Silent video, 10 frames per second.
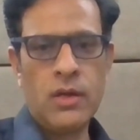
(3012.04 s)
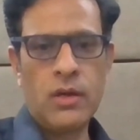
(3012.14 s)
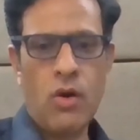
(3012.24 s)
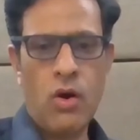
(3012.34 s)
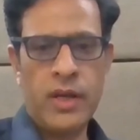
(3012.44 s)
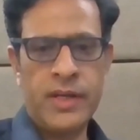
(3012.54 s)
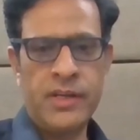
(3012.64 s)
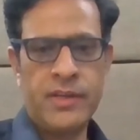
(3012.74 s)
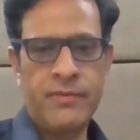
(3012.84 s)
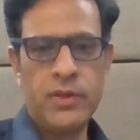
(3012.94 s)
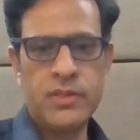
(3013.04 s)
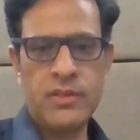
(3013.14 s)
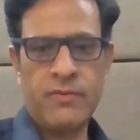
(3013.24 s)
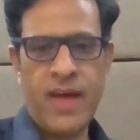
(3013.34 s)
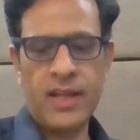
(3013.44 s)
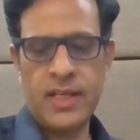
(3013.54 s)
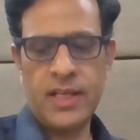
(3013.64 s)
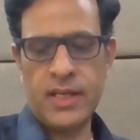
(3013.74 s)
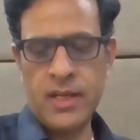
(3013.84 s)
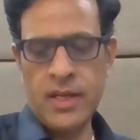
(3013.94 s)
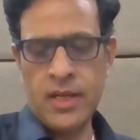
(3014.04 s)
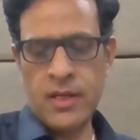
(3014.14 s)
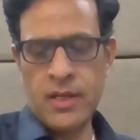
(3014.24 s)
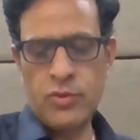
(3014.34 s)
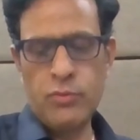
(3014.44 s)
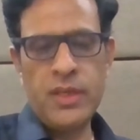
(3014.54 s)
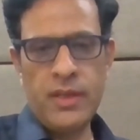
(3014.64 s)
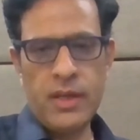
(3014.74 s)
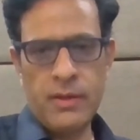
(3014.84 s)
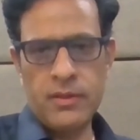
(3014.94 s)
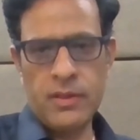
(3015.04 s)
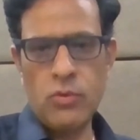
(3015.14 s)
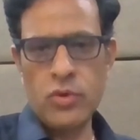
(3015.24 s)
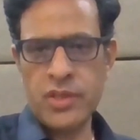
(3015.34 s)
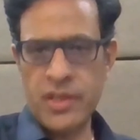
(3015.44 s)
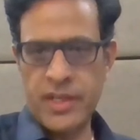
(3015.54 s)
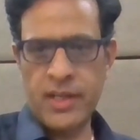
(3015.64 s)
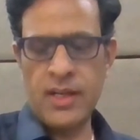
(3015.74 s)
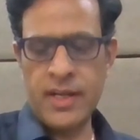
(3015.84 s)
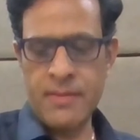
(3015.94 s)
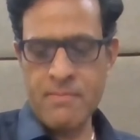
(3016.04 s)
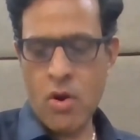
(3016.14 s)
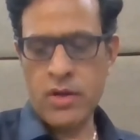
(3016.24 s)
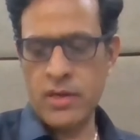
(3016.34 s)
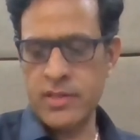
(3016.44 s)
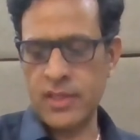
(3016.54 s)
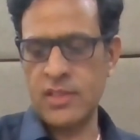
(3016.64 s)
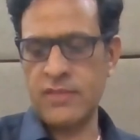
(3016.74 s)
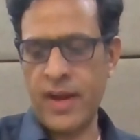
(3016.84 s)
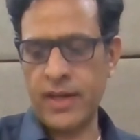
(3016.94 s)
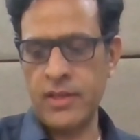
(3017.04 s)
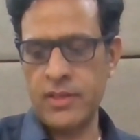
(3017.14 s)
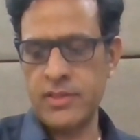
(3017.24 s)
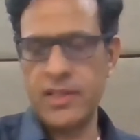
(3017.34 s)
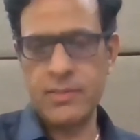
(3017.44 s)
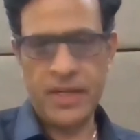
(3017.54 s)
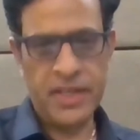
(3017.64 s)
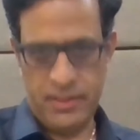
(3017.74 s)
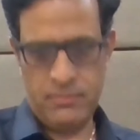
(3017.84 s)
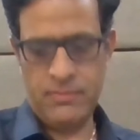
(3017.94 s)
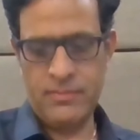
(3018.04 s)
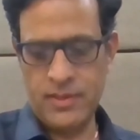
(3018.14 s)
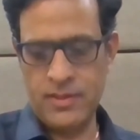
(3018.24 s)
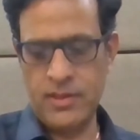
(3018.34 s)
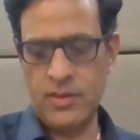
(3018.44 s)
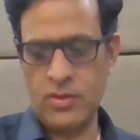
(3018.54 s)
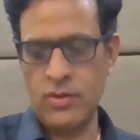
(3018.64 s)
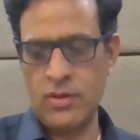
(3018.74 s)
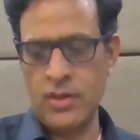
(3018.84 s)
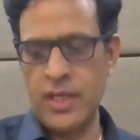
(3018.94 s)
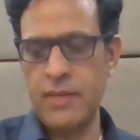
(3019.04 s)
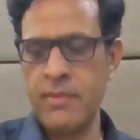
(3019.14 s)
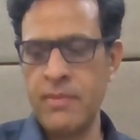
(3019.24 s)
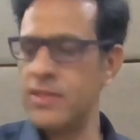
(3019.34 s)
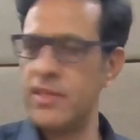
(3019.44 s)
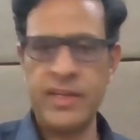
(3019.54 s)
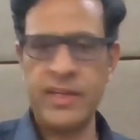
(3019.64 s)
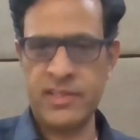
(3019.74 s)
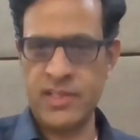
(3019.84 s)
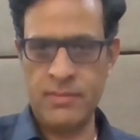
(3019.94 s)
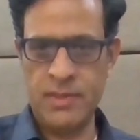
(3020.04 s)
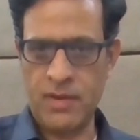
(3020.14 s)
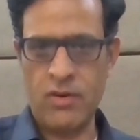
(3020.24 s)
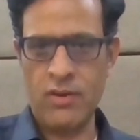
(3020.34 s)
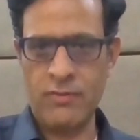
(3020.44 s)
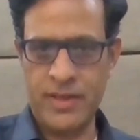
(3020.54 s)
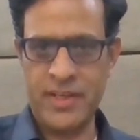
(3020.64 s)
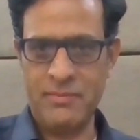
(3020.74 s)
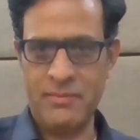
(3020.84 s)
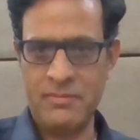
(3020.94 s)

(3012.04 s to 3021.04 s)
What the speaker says: call and interview is the fact that, to me, the most critical and important success factors is my team. Immensely and extremely proud of my team.